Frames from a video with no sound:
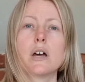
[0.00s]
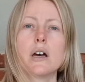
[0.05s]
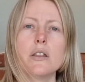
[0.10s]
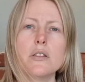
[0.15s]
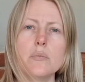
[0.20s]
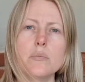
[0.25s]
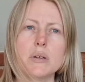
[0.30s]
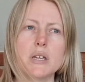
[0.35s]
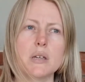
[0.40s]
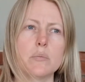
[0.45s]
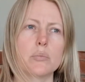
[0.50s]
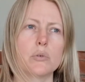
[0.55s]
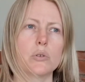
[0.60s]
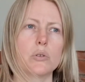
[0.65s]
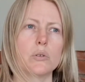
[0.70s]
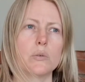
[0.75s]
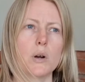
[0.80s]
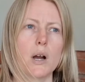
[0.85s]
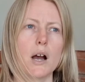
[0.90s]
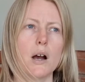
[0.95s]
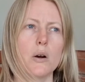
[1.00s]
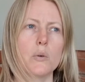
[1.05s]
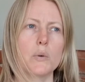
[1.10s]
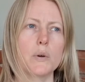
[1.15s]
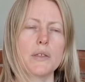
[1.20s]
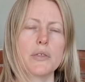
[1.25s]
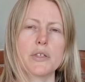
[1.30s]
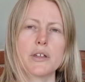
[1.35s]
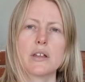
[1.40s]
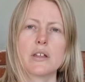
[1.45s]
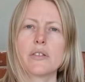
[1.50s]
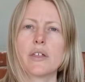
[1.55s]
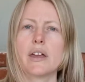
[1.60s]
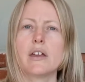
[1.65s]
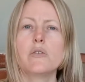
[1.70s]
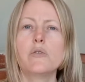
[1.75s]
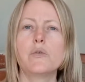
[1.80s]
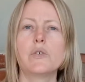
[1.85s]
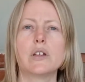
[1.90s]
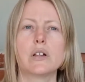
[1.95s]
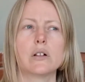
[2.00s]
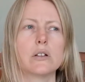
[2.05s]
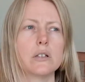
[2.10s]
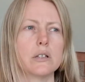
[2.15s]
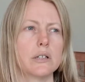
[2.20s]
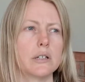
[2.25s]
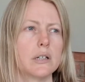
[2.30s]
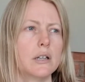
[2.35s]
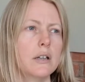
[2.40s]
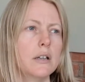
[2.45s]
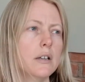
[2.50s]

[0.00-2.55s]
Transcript: other people, how we think they feel, and